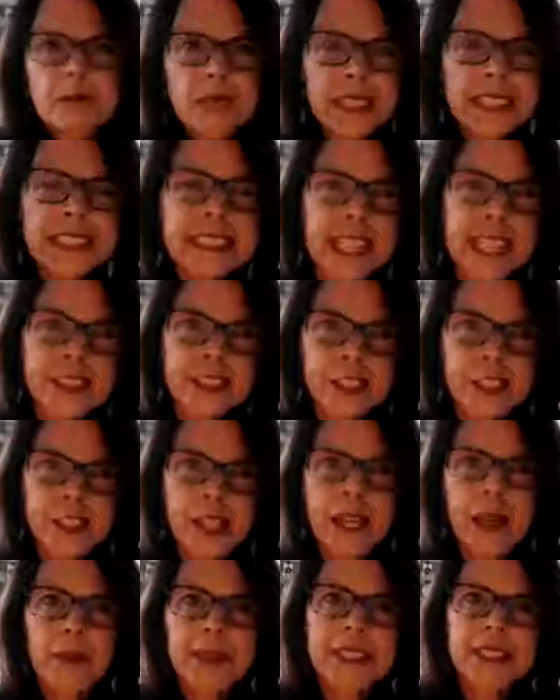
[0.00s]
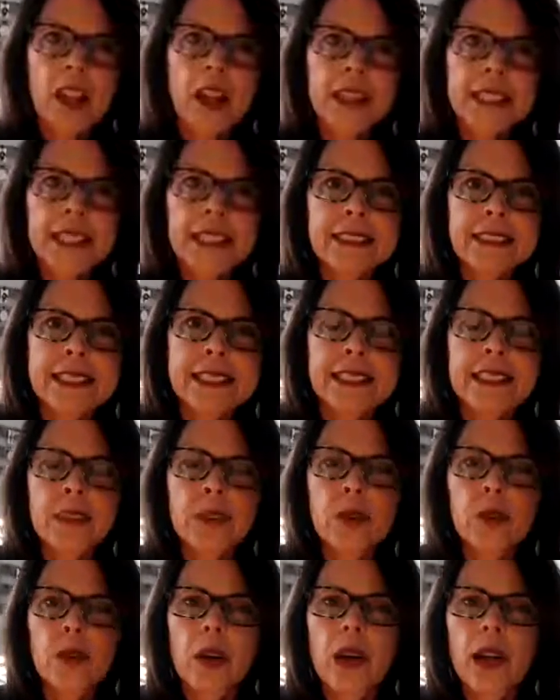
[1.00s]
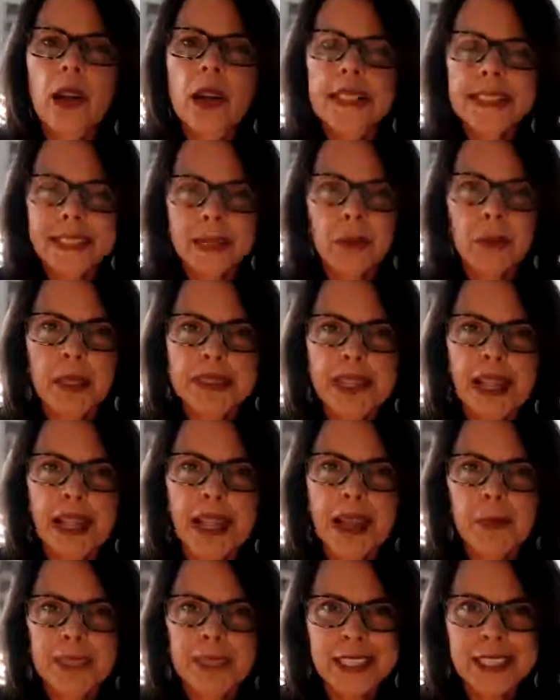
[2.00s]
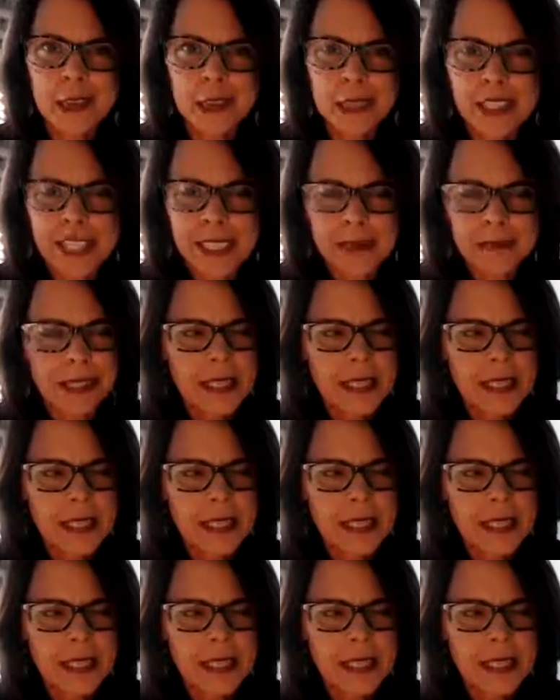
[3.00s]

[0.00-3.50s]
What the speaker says: Yesterday, I was talking to someone that I was coaching,